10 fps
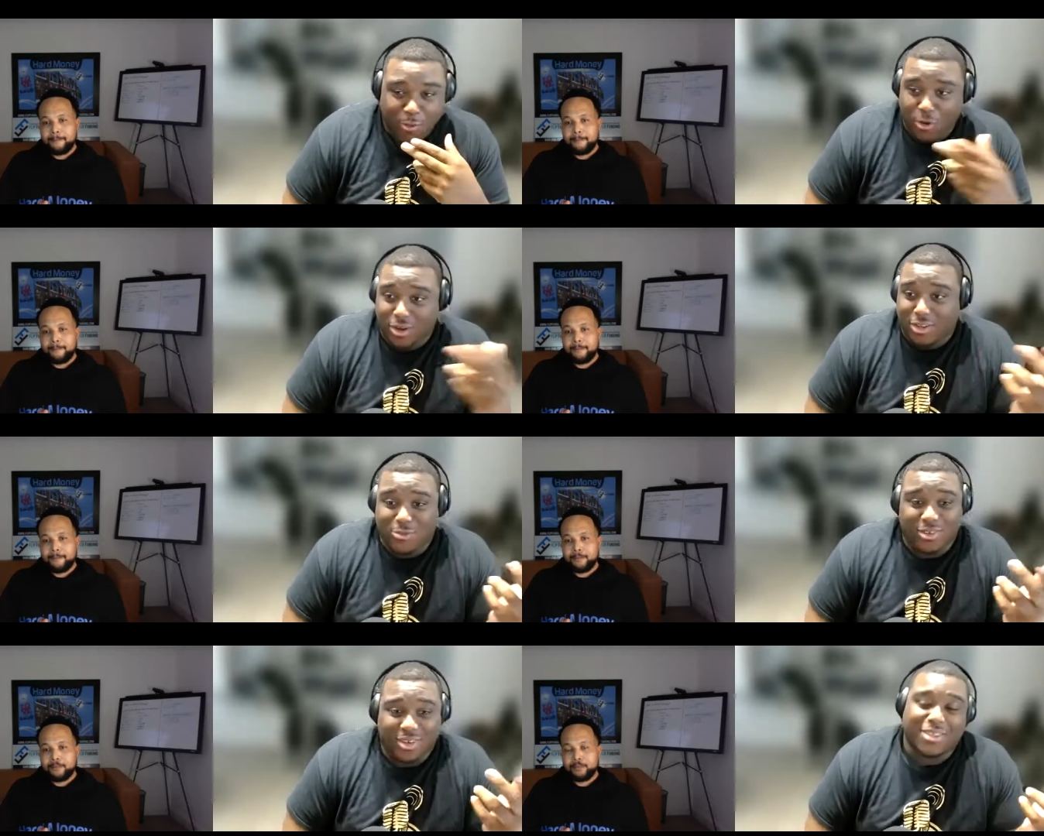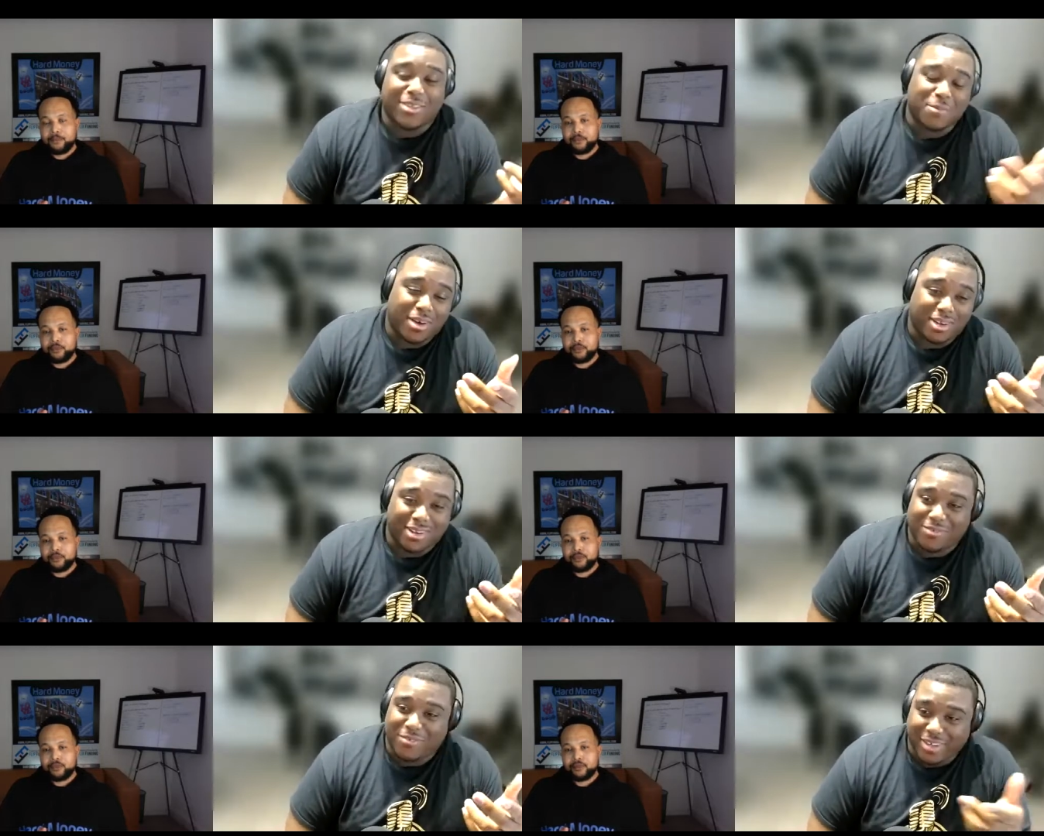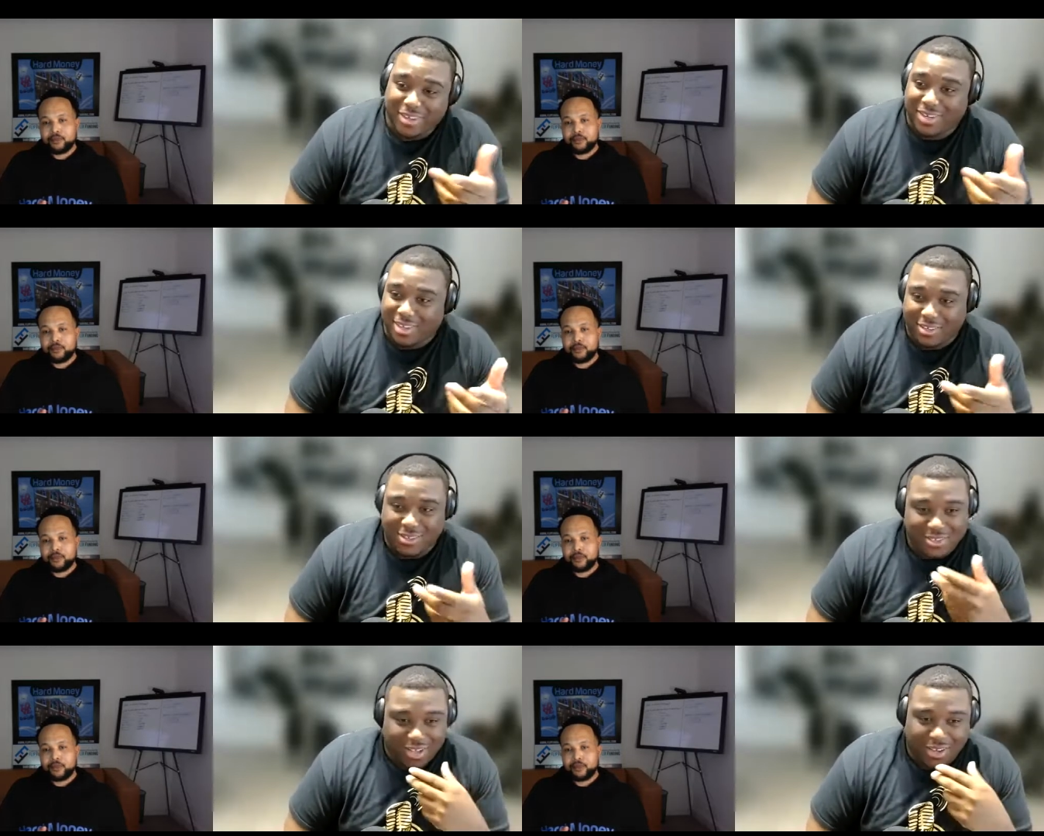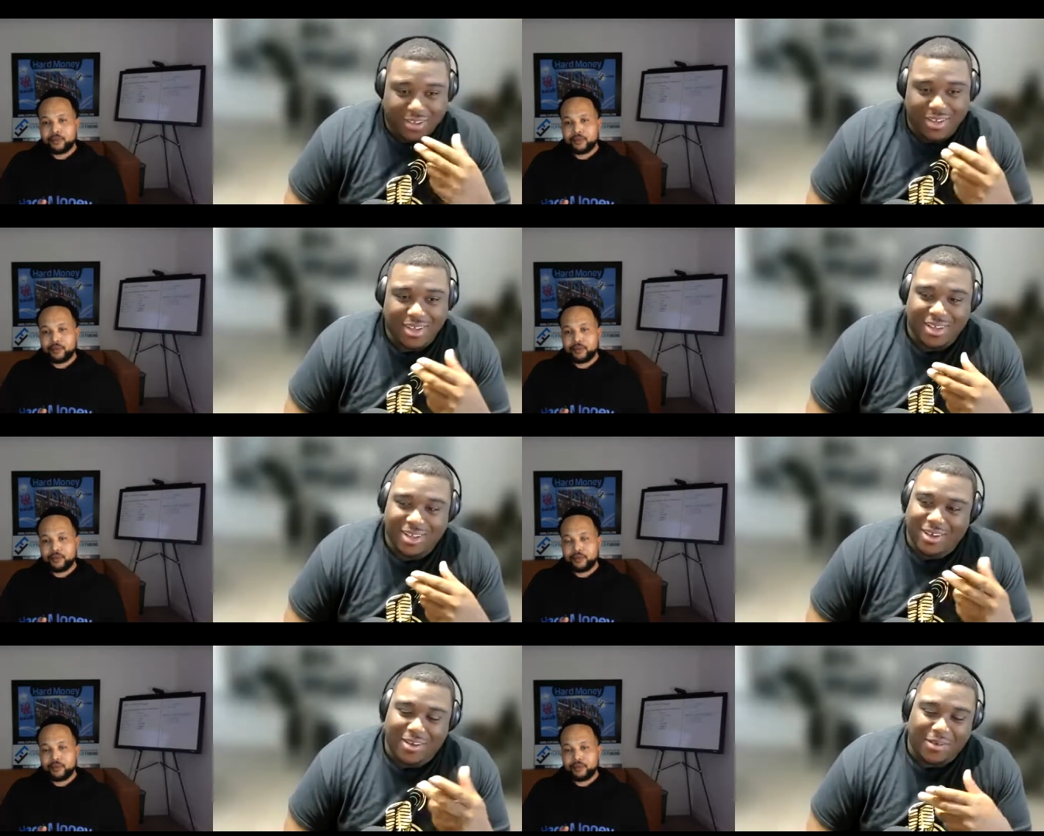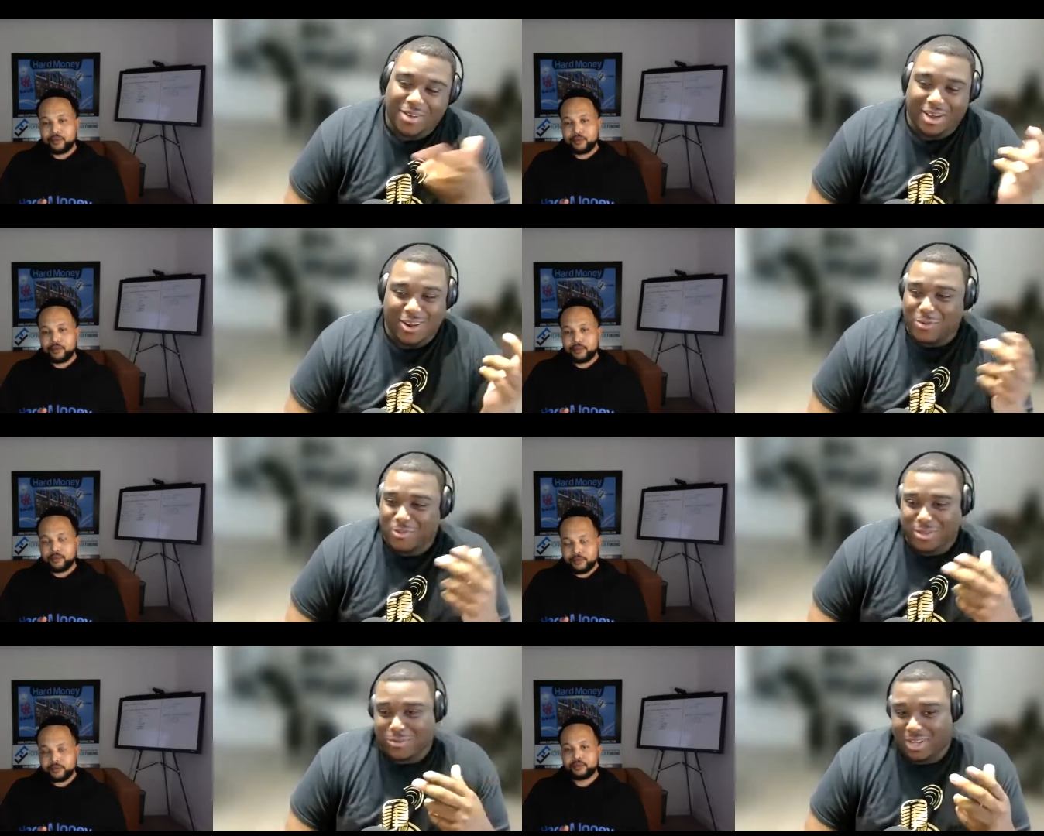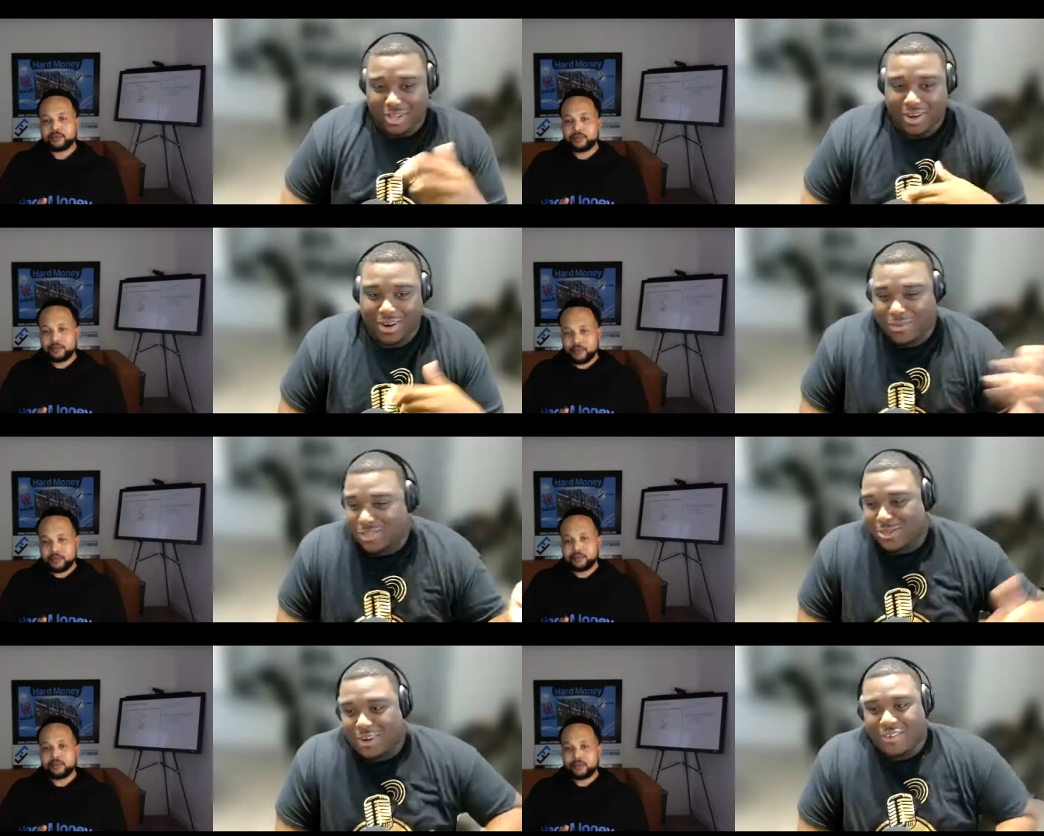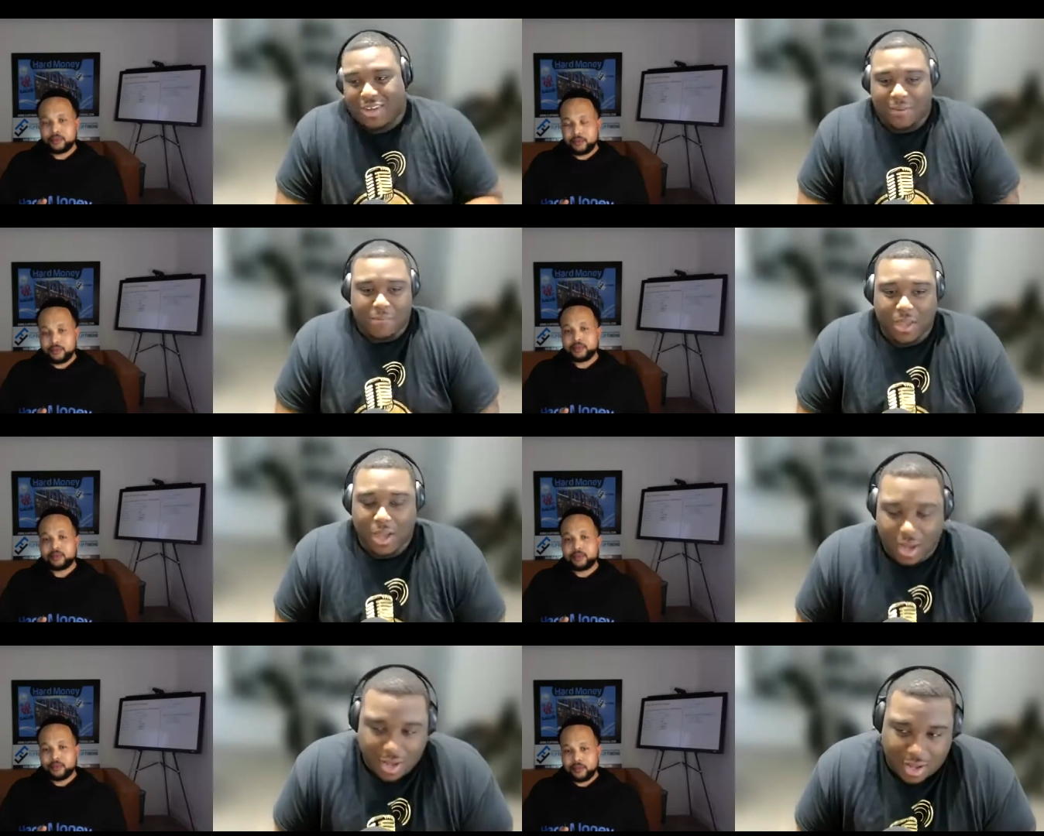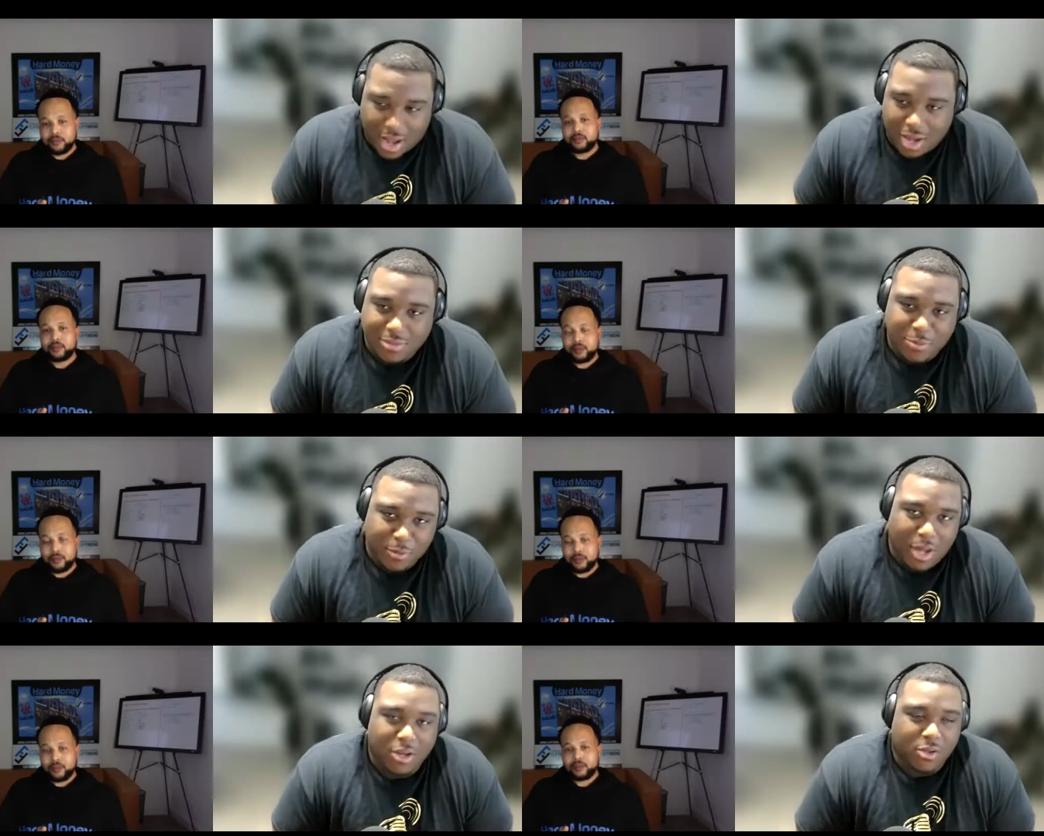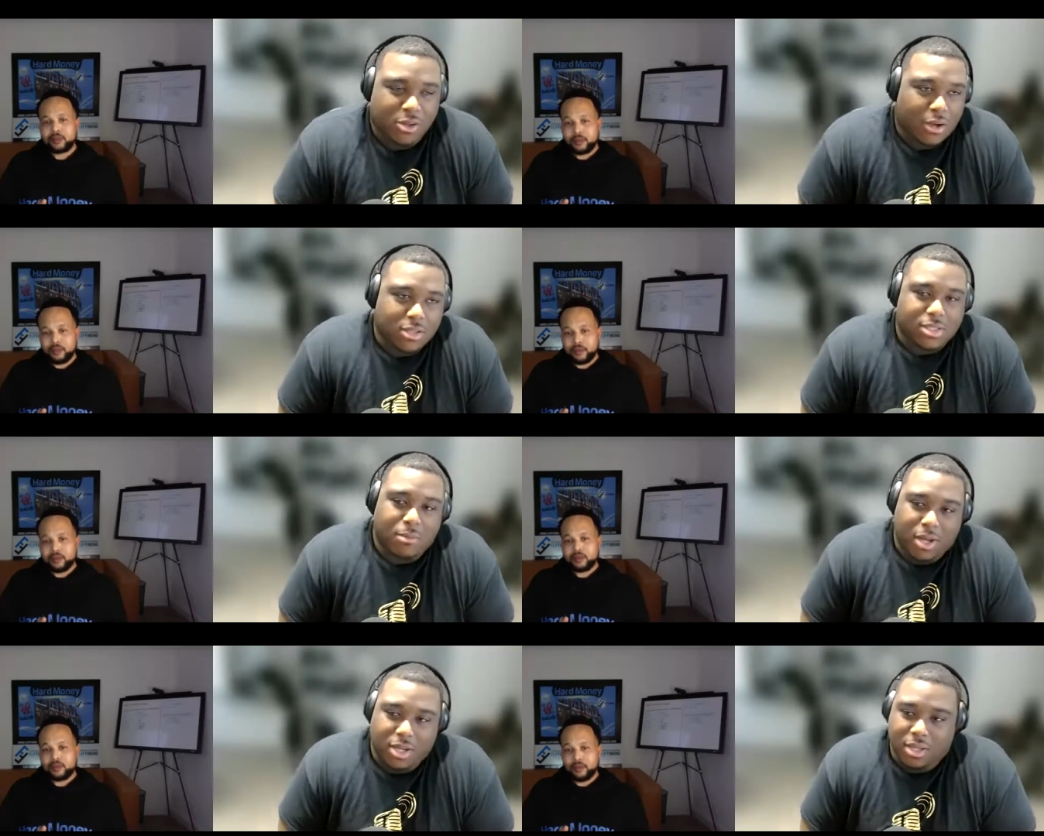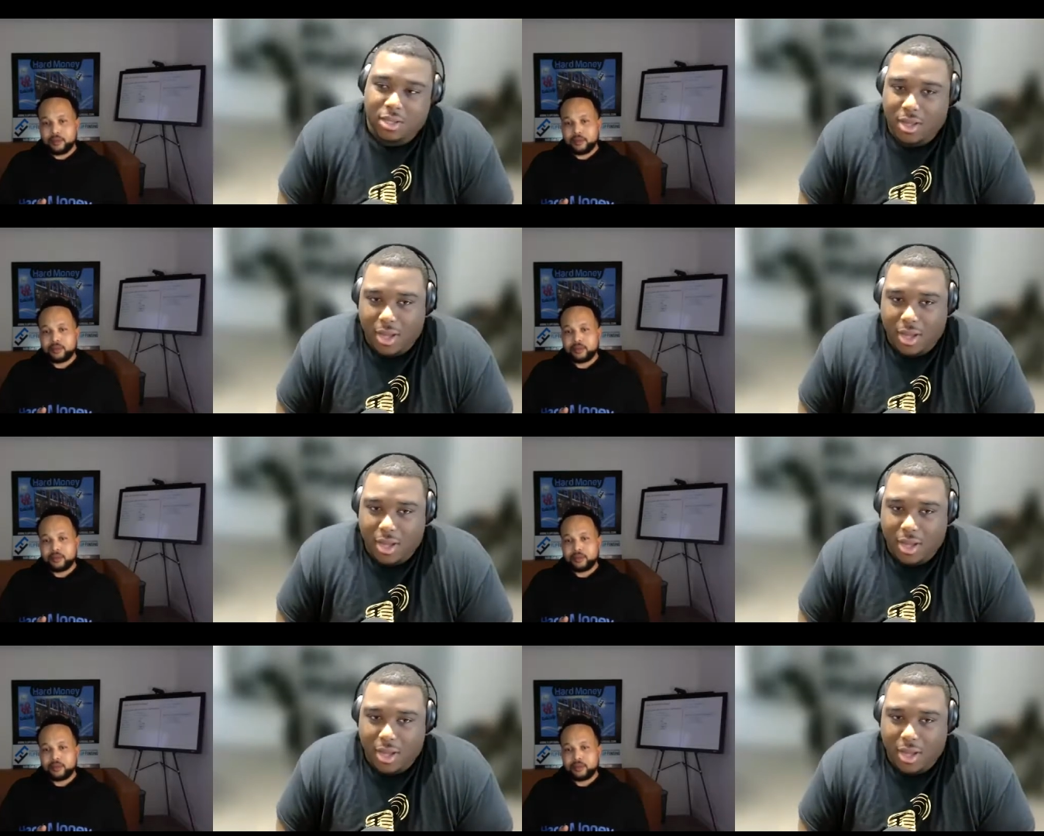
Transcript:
Speaker 1: Where do you get the money to fund deals? Like, uh, I got a whole bunch of like. All right, we'll just start off like how how does people how do you how can somebody?